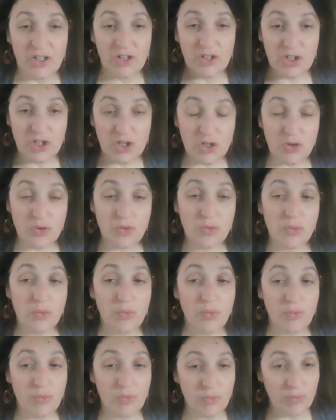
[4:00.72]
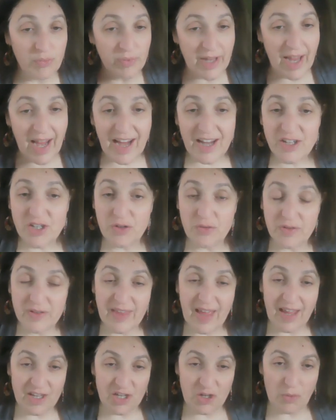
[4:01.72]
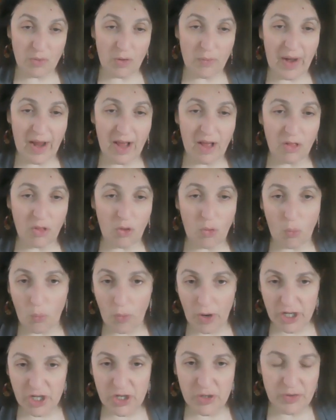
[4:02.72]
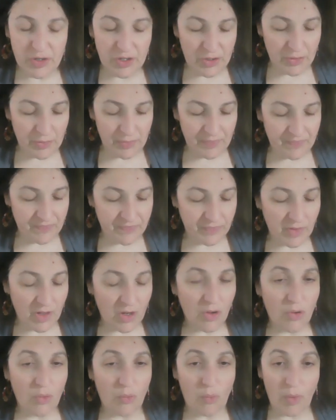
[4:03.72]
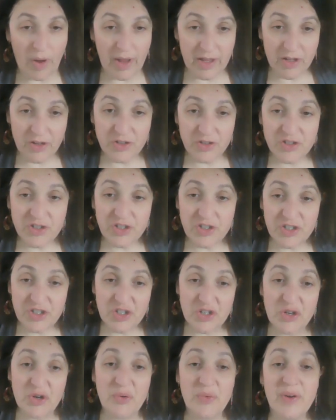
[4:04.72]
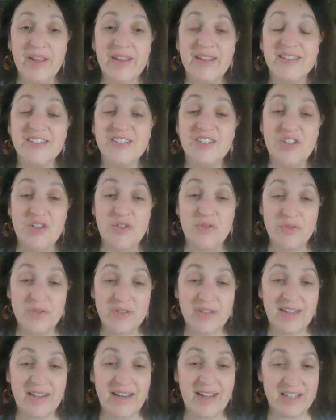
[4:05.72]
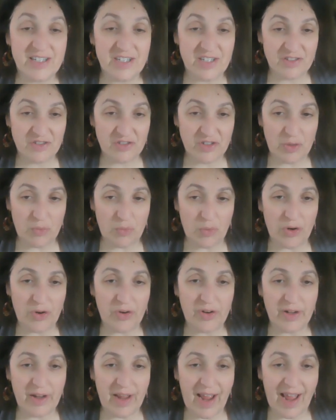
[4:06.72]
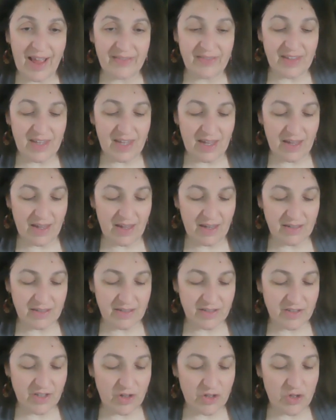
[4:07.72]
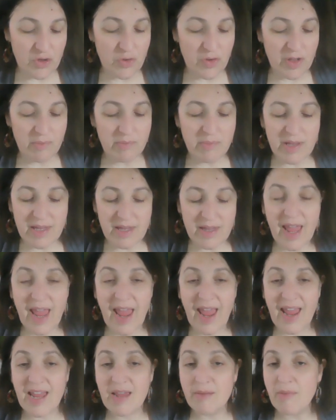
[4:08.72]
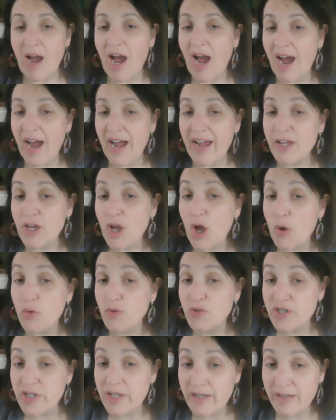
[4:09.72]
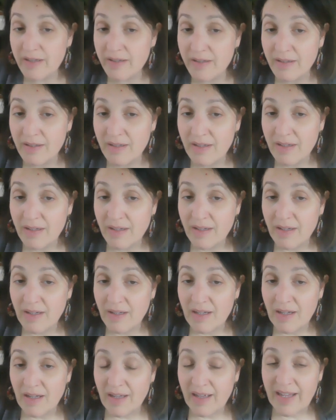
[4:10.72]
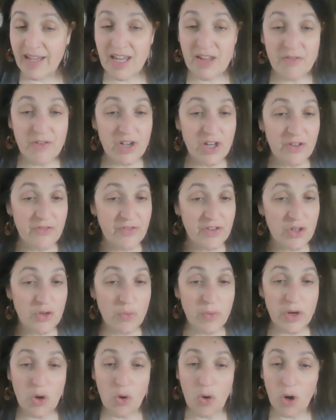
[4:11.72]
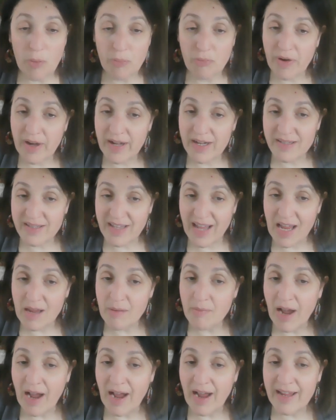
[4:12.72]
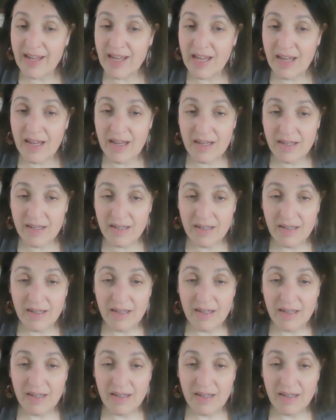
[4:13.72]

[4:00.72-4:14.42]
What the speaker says: you can't use that URL. What do? What you should do is use an industry word at the end. So you can be Aim High Coaching. Even if you incorporate as Aim High Inc.,